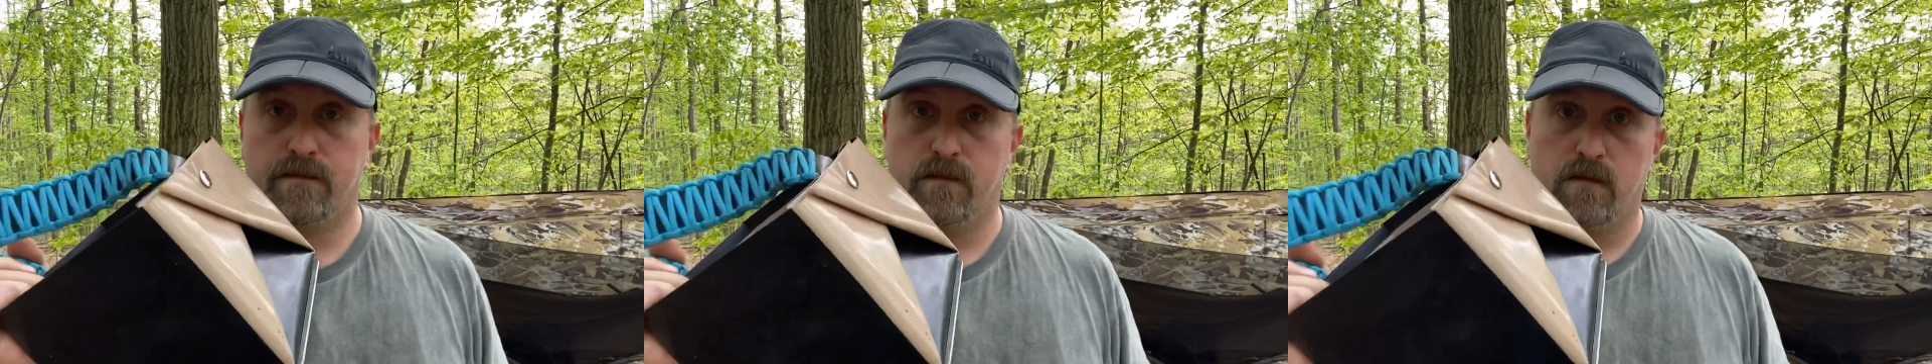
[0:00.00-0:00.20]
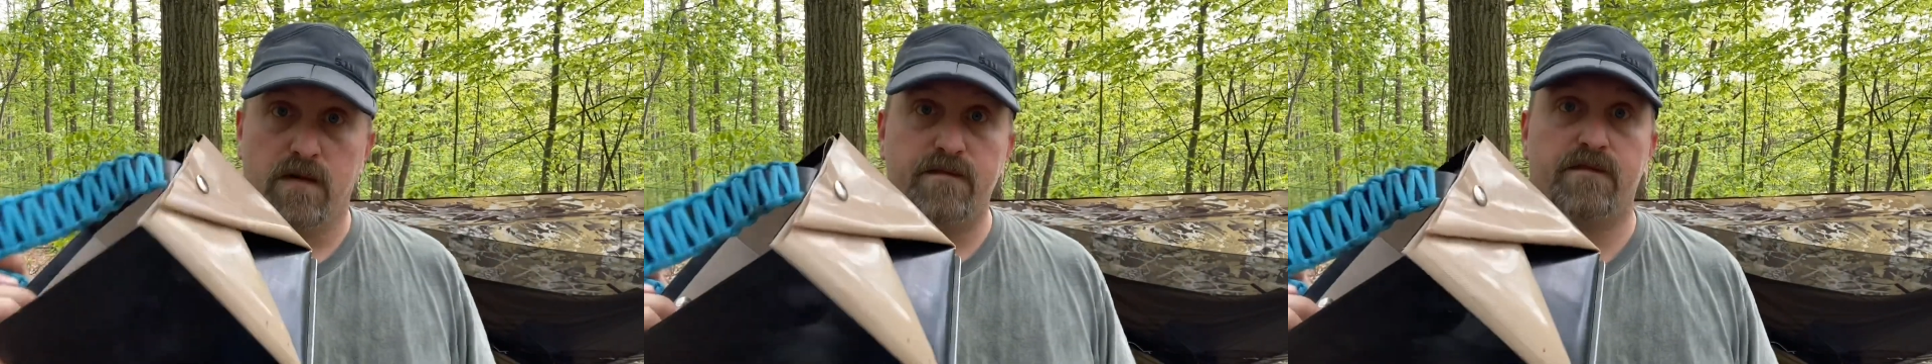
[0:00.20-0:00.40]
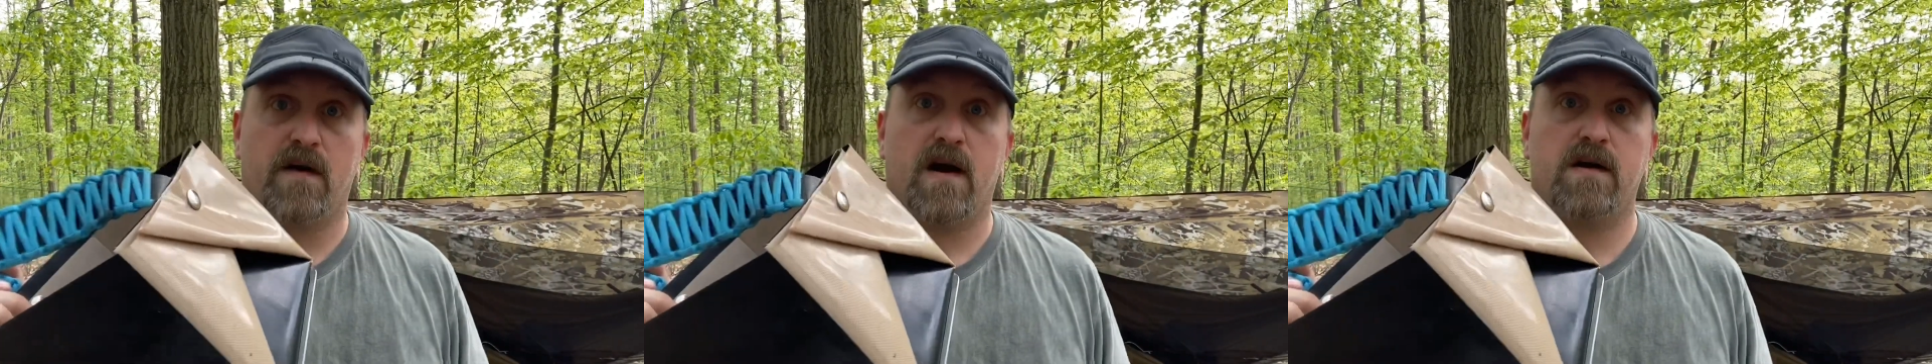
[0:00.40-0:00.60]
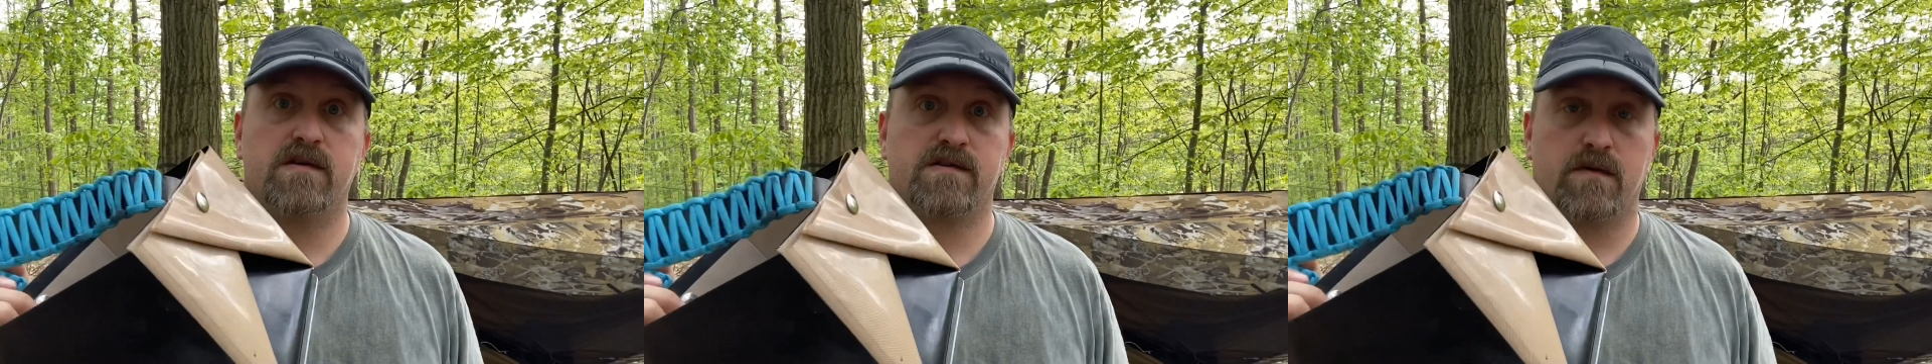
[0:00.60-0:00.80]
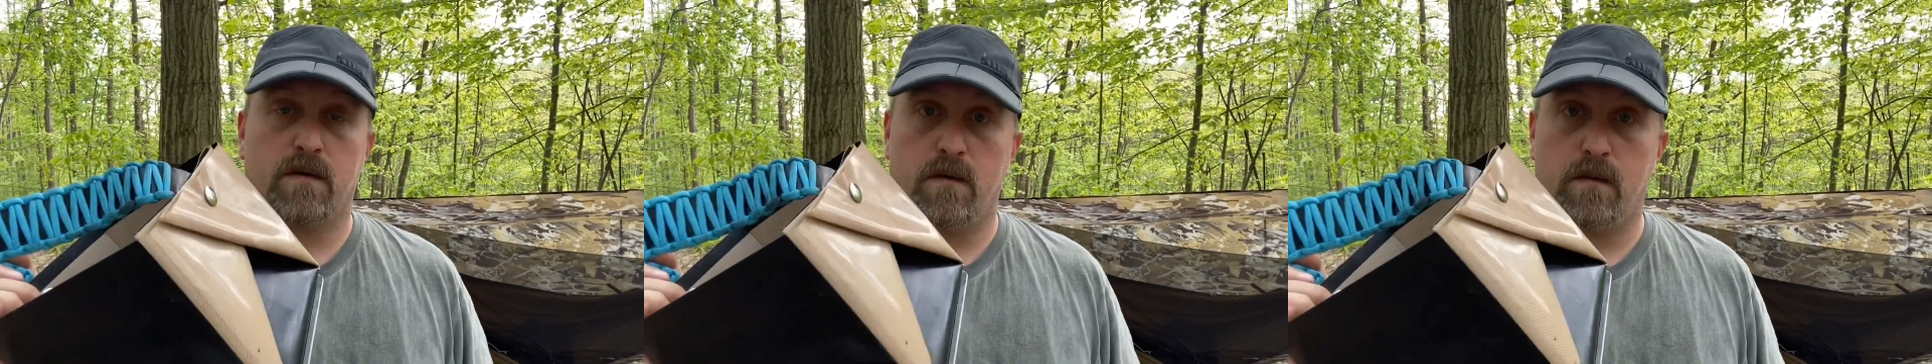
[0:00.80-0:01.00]
wood
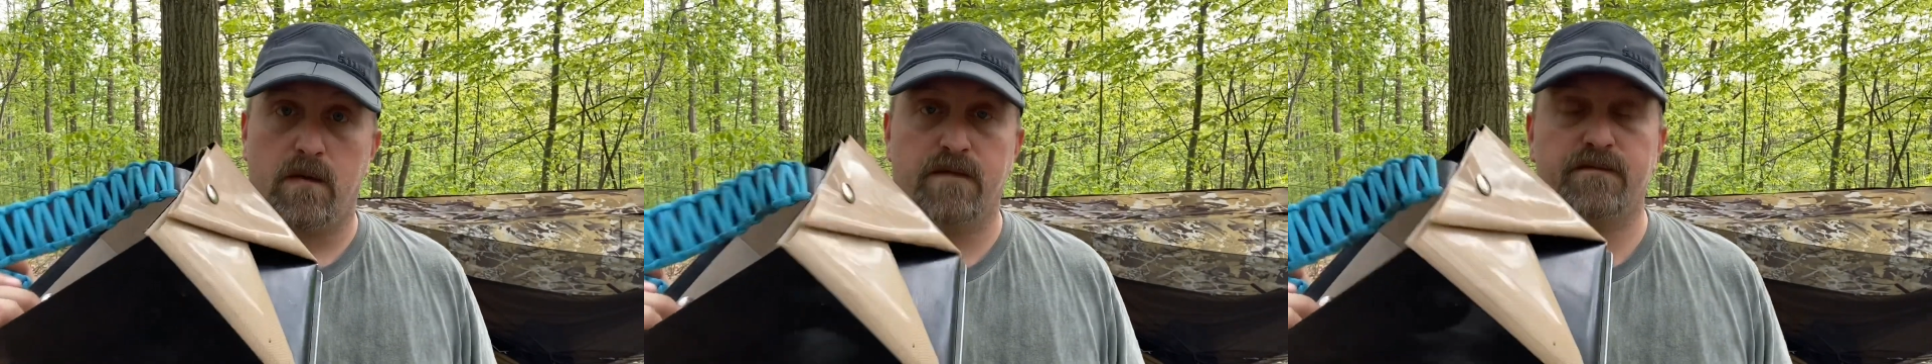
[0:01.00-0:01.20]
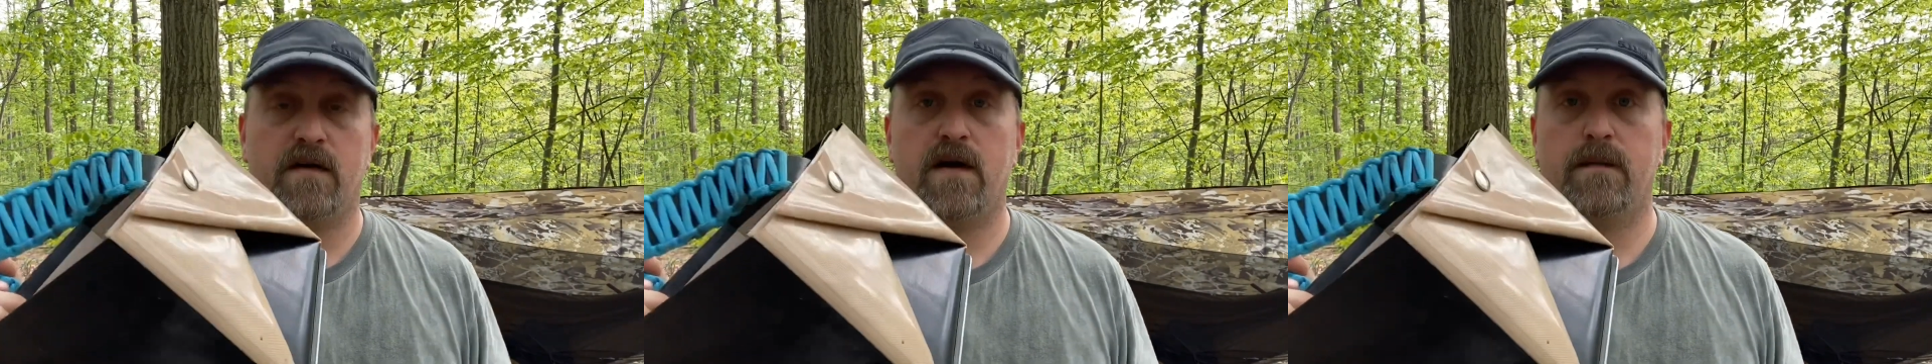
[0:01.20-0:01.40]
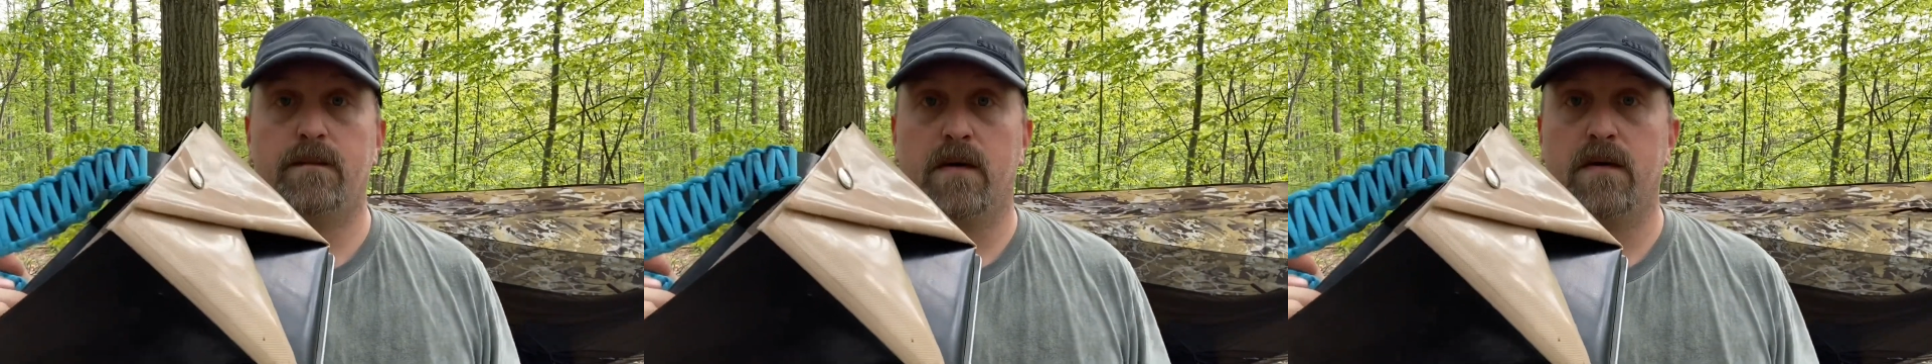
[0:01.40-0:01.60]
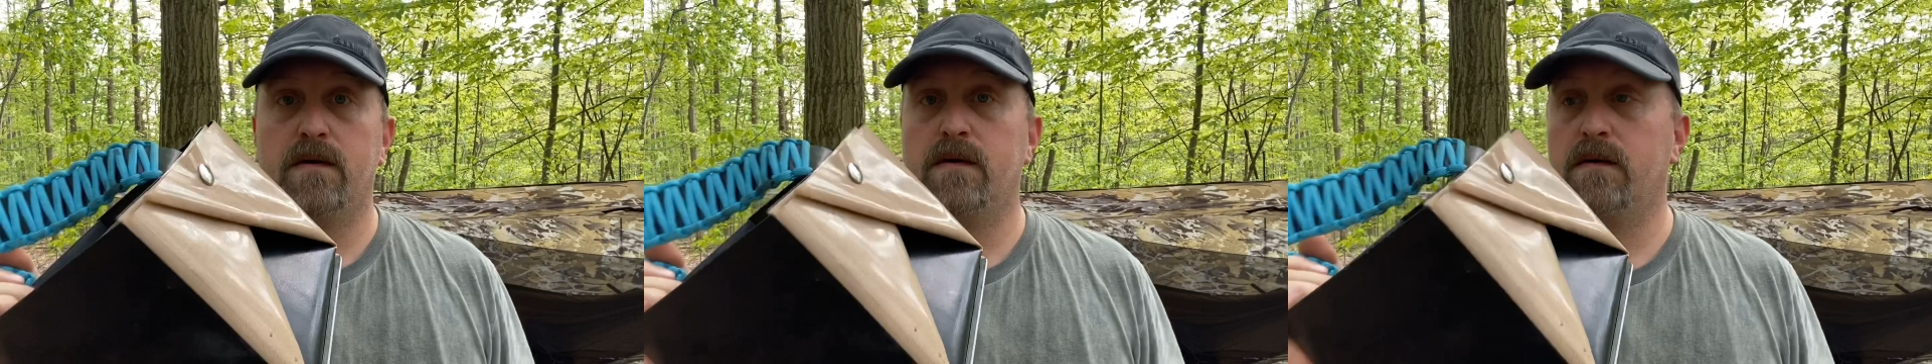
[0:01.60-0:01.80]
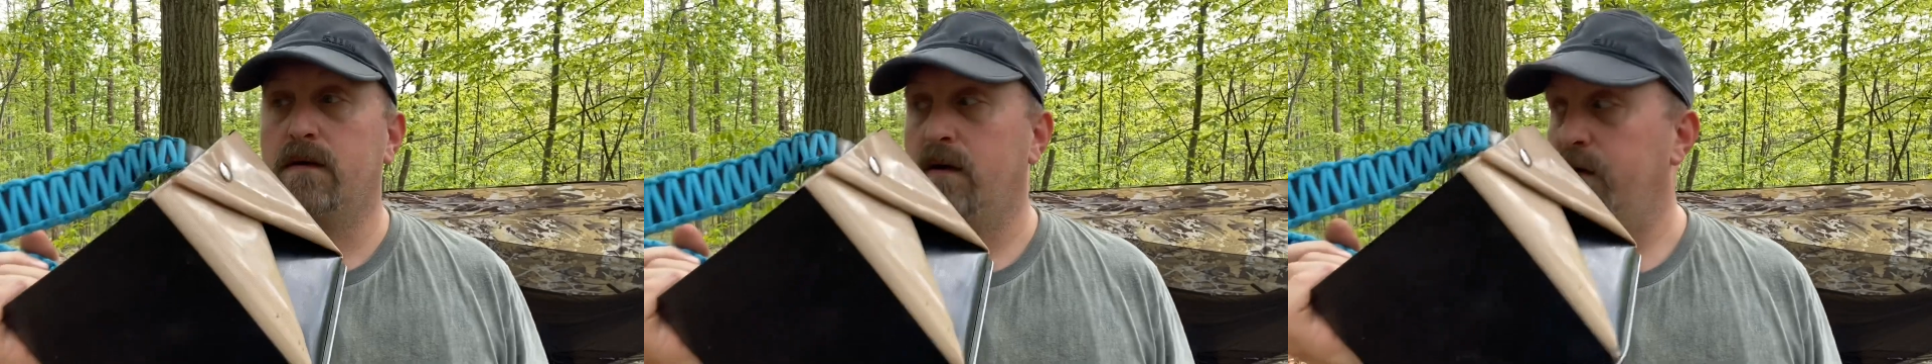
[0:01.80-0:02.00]
fires or a wood fire burner